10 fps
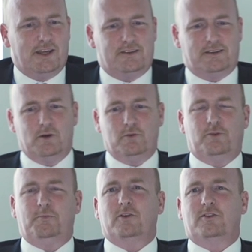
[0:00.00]
they say,
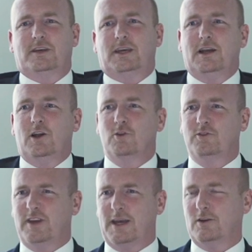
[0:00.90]
was supposed to kill
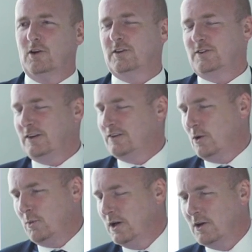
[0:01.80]
old technology.
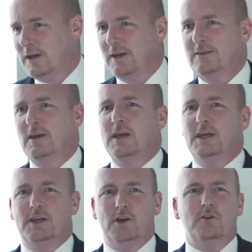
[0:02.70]
So we look at,
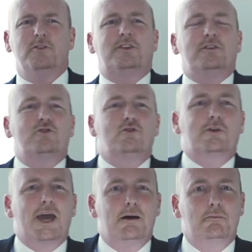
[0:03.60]
you know, digital
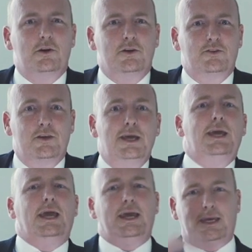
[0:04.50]
cameras.
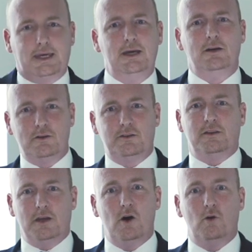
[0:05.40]
It killed
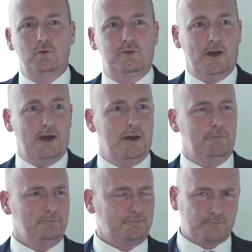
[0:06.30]
the old,
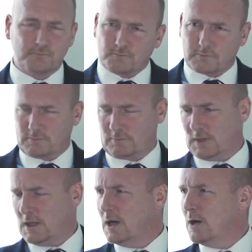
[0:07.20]

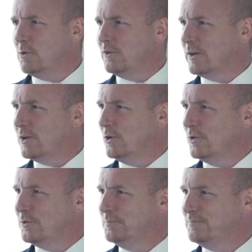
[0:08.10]
what's it
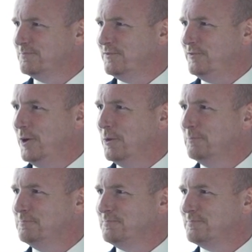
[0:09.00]
called? Film.